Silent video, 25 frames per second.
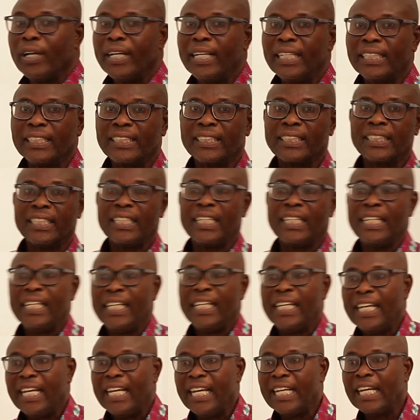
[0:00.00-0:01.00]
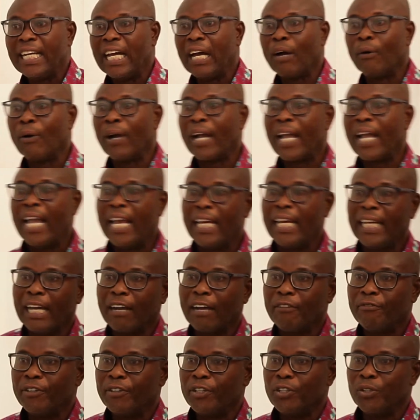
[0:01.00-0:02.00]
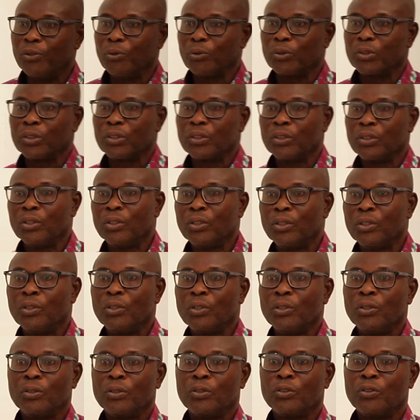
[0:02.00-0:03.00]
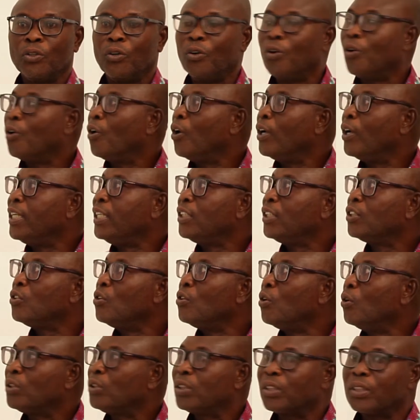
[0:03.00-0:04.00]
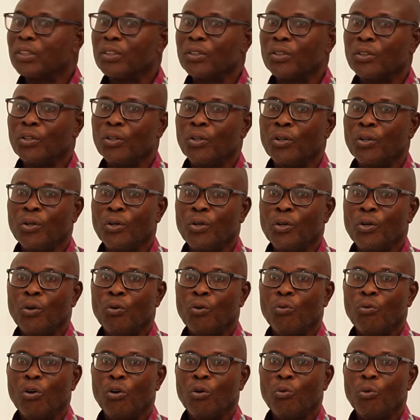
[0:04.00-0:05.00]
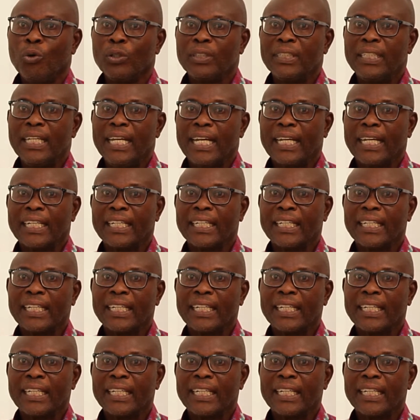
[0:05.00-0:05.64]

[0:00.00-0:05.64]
it in our earlier videos. So on this note, we will take